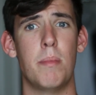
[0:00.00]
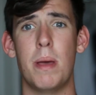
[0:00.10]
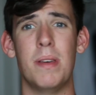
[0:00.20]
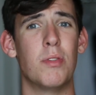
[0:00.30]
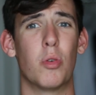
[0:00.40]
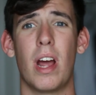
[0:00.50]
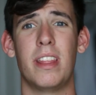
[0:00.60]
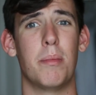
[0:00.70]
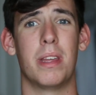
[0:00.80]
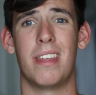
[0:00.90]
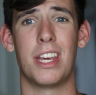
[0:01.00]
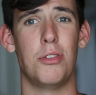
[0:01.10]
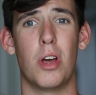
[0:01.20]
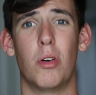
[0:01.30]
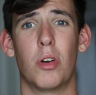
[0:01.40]
maybe even write them a thank
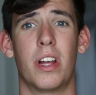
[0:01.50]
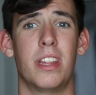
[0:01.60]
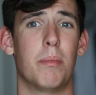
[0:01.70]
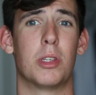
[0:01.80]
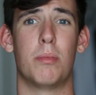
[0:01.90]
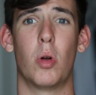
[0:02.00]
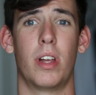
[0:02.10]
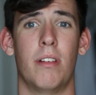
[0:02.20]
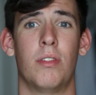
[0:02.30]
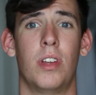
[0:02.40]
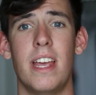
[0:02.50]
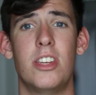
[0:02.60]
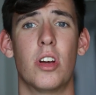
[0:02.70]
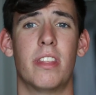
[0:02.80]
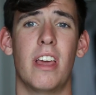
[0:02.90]
you note or get them a small gift. They
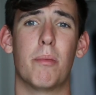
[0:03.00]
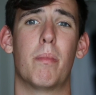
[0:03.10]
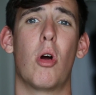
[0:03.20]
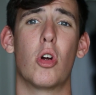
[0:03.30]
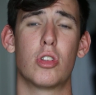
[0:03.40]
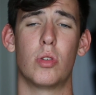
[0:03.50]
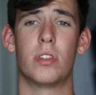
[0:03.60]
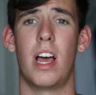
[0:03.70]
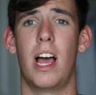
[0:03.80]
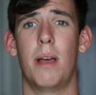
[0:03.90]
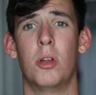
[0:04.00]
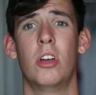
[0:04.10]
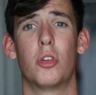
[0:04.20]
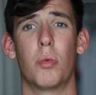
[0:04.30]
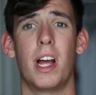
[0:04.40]
took their personal time
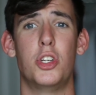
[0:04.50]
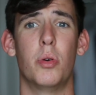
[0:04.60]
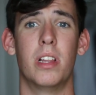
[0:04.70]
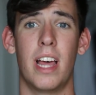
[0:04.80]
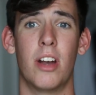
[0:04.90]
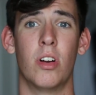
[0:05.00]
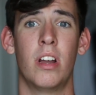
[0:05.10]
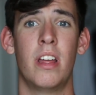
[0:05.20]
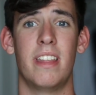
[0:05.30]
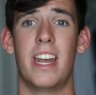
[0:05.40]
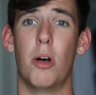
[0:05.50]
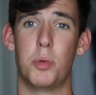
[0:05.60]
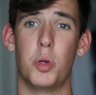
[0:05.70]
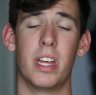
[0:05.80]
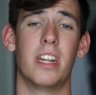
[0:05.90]
to write you a letter that
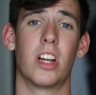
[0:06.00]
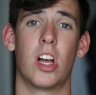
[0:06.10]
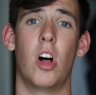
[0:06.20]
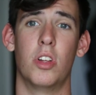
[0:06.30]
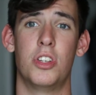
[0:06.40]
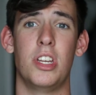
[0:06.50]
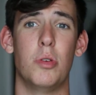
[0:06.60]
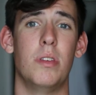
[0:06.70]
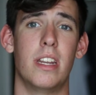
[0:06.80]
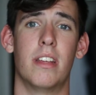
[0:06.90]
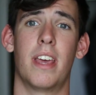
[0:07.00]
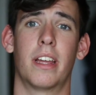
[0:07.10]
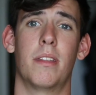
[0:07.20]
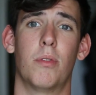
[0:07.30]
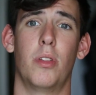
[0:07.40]
helped you get into college, and you need to
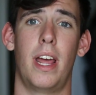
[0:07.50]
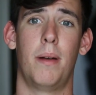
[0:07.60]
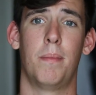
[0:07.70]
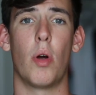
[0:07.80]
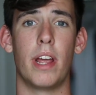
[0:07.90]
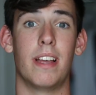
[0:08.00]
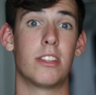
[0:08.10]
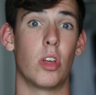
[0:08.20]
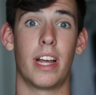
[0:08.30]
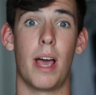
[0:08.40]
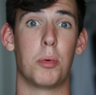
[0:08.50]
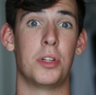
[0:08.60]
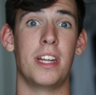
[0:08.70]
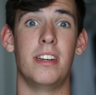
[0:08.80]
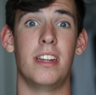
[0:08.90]
thank them for that. All right, that's all I got
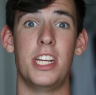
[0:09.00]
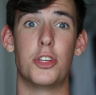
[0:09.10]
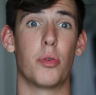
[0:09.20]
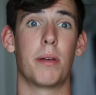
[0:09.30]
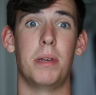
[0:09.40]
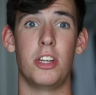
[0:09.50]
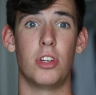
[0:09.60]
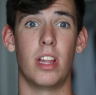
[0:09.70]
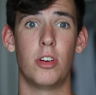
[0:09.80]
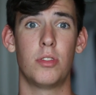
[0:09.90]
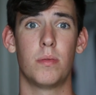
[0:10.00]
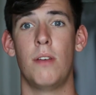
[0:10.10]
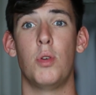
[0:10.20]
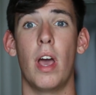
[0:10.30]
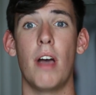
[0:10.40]
pertaining to teacher recommendation letters.
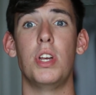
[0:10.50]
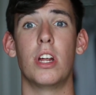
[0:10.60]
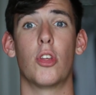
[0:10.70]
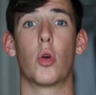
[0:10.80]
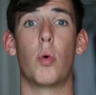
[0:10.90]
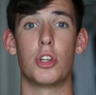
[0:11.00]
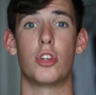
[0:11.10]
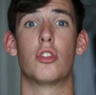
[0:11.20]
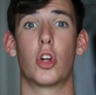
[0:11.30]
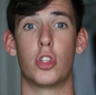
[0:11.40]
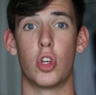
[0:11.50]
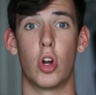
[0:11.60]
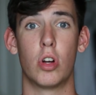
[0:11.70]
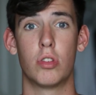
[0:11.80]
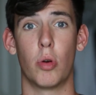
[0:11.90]
If you have any other questions or
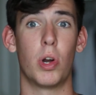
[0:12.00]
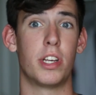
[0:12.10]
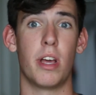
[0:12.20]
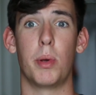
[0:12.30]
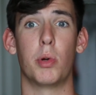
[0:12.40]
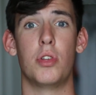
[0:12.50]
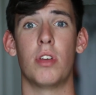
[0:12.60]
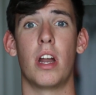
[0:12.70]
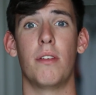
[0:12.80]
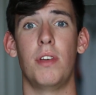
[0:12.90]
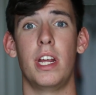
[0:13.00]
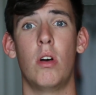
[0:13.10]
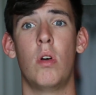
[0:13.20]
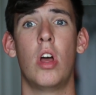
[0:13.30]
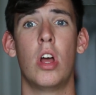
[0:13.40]
concerns, or want to tell me what you thought of the
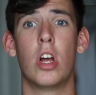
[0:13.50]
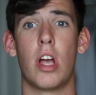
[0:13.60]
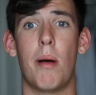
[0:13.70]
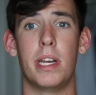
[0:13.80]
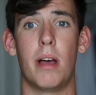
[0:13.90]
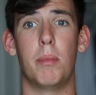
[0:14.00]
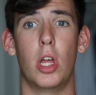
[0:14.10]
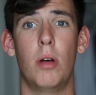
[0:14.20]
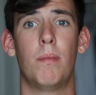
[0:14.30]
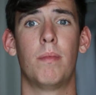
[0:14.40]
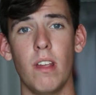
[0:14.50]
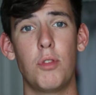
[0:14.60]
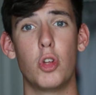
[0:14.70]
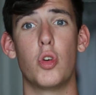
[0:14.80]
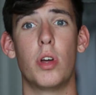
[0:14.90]
video, comment down below.
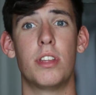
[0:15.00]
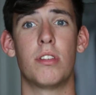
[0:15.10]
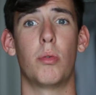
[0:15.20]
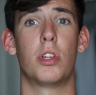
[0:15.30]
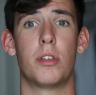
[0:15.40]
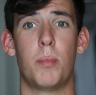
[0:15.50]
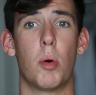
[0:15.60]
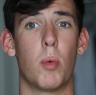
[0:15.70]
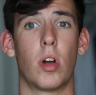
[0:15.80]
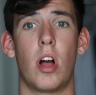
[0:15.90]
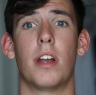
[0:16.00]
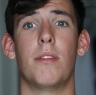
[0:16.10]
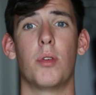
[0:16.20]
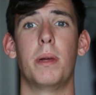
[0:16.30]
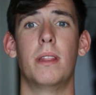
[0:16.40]
If you enjoyed this and want to support more
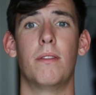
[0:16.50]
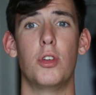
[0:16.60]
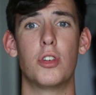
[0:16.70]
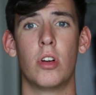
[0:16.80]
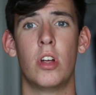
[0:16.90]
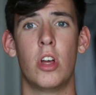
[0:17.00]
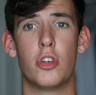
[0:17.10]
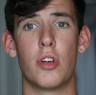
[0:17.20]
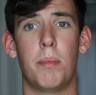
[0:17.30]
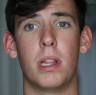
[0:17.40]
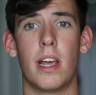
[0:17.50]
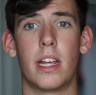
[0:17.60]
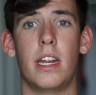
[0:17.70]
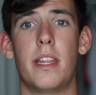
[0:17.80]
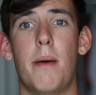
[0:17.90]
content from me in the future, drop a
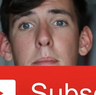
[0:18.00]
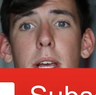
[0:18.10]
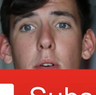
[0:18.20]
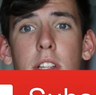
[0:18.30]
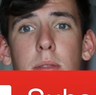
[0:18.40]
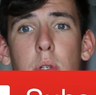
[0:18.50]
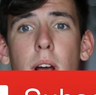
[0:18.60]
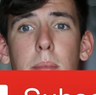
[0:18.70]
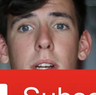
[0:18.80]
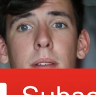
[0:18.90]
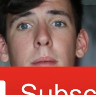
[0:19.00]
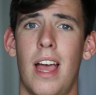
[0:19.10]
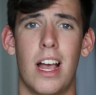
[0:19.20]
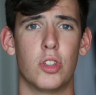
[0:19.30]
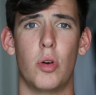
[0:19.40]
like and hit that big red subscribe button.
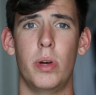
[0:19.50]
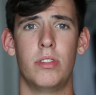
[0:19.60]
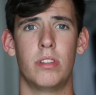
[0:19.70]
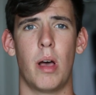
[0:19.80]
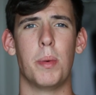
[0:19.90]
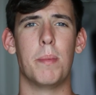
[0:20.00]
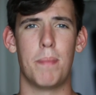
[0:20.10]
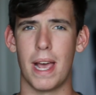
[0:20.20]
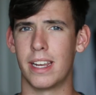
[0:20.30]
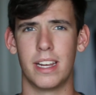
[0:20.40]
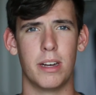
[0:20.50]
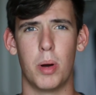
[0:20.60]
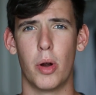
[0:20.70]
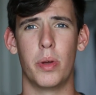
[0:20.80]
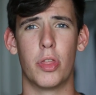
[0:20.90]
As always, I'll be back again
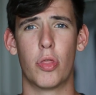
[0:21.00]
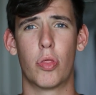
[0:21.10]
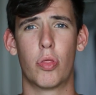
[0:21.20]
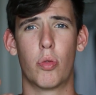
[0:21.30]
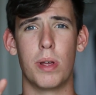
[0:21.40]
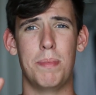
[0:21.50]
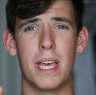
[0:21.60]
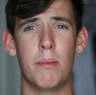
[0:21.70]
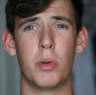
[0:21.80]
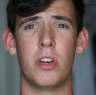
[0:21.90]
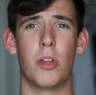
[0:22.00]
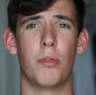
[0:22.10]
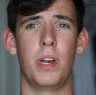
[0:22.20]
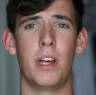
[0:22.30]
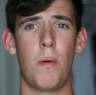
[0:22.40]
tomorrow at 3 p.m. with
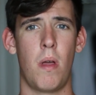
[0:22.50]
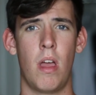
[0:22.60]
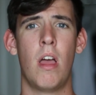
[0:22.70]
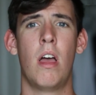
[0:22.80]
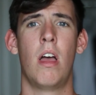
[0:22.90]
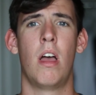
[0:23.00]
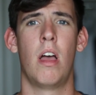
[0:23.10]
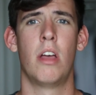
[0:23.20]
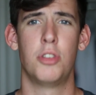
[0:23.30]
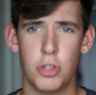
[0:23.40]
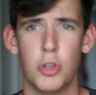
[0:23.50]
another video. See you